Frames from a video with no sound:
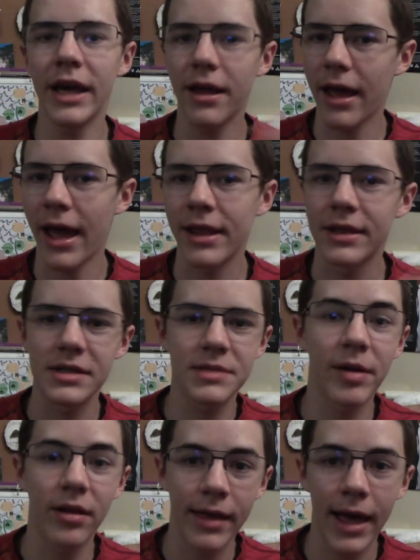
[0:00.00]
add the
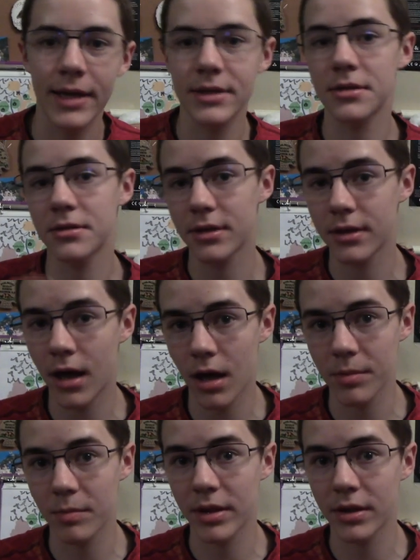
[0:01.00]
spellcaster to
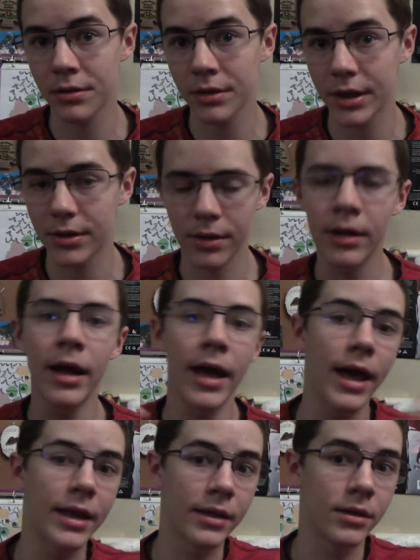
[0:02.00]
complement the leader,
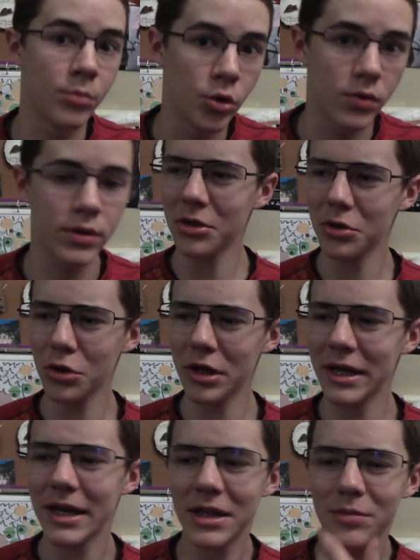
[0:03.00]
and then the mooks.
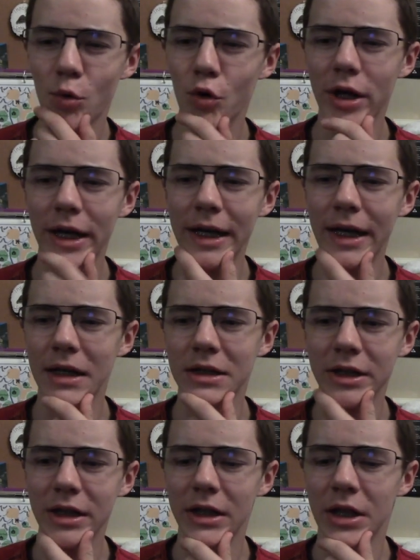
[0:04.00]
Looking at the board,
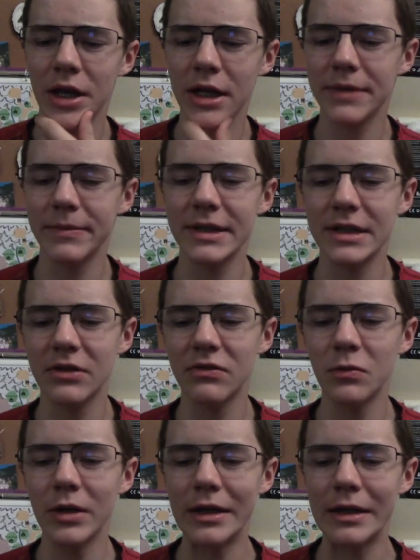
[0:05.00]
I thought to myself,
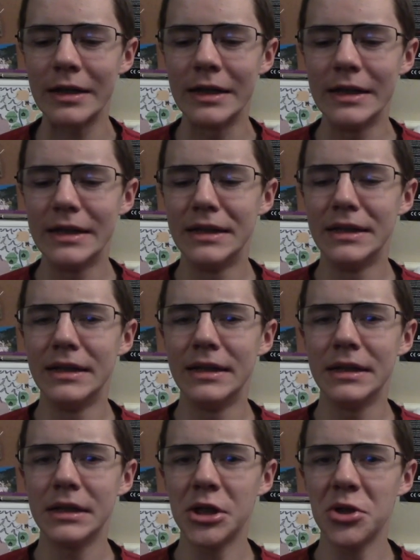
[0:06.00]
well,
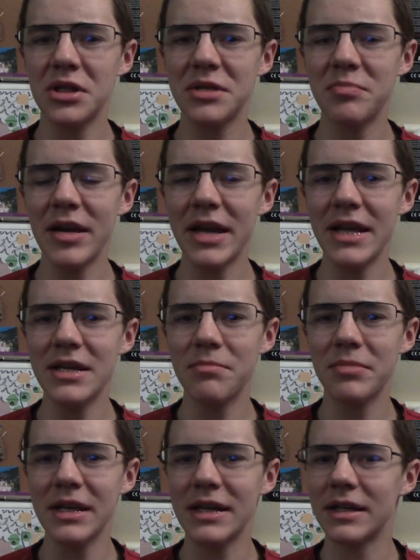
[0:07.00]
you know, this might end up
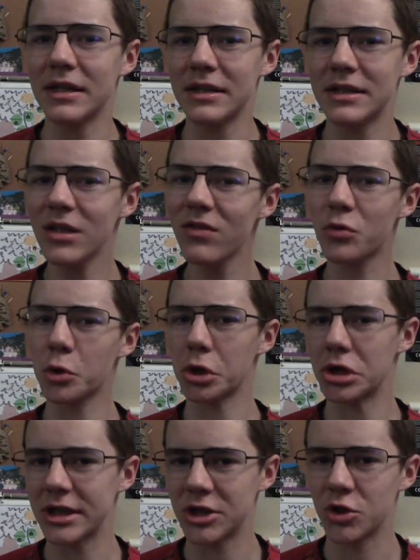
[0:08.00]
being a silverer
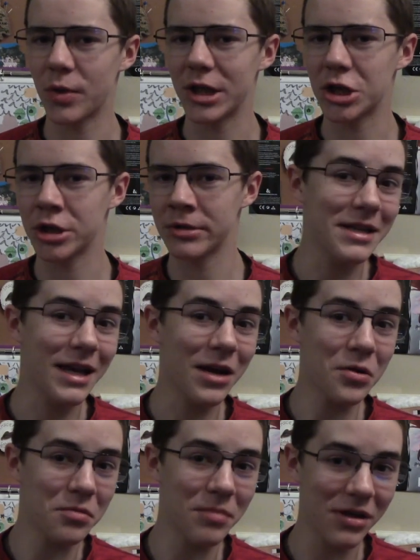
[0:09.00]
situation.
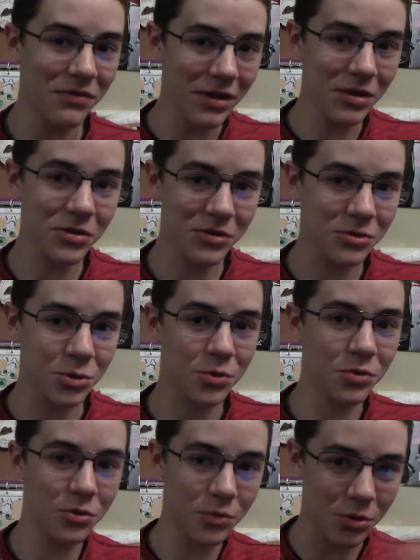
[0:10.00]
My fears
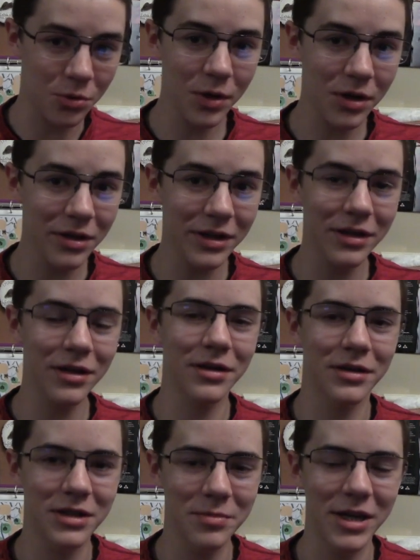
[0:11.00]
were quickly
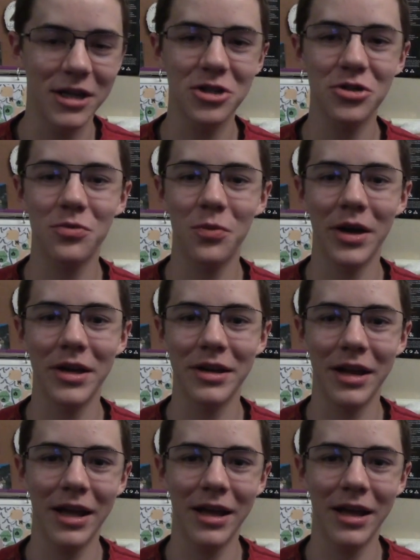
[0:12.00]
diminished when